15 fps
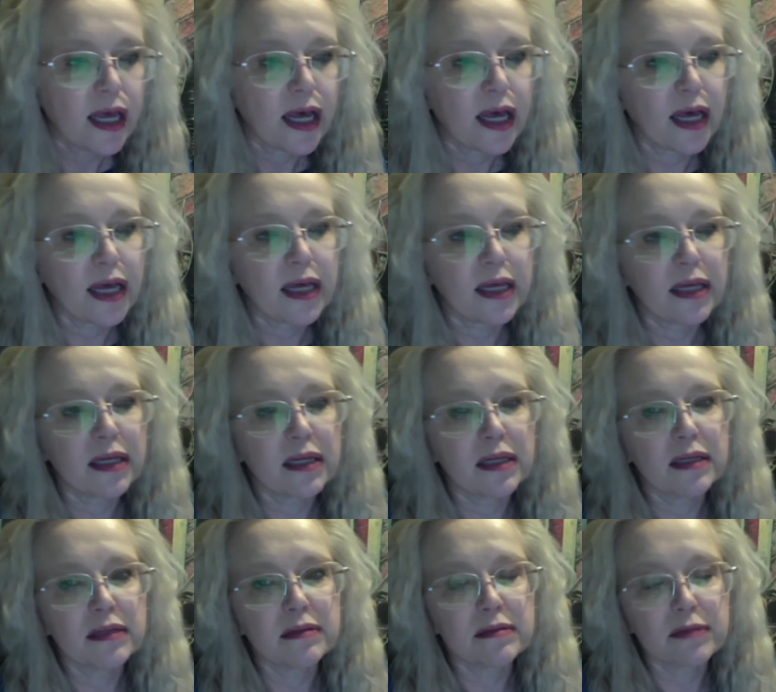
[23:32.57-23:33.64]

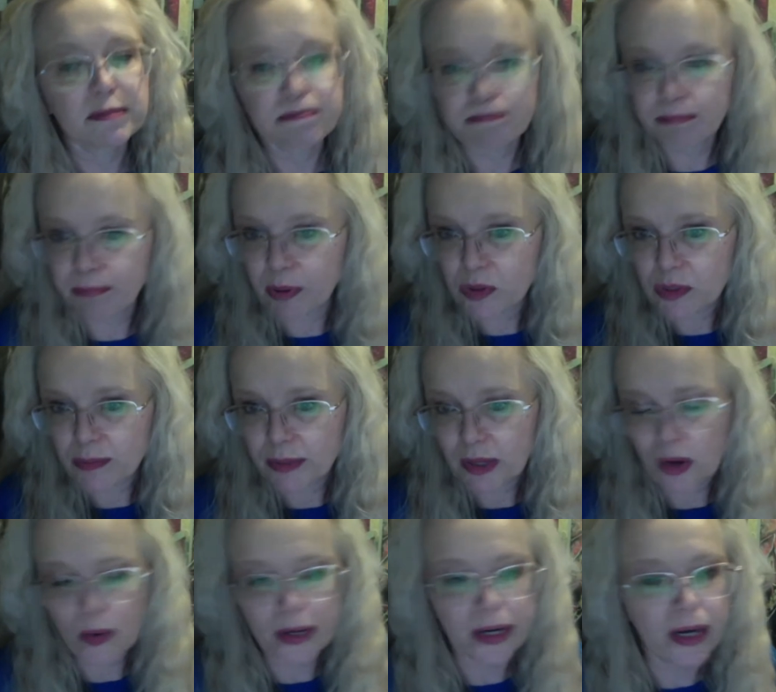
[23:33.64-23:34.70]
post it
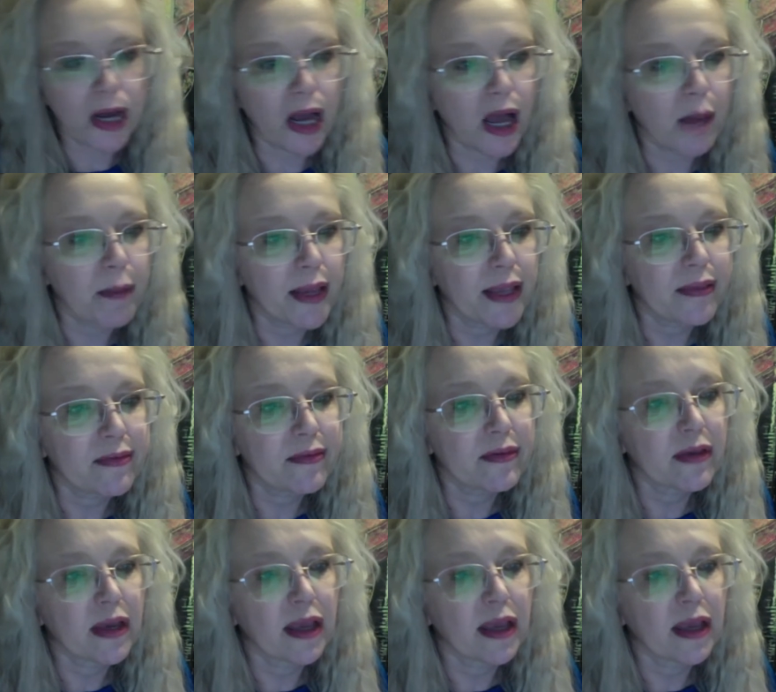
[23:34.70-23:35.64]
below in the comments,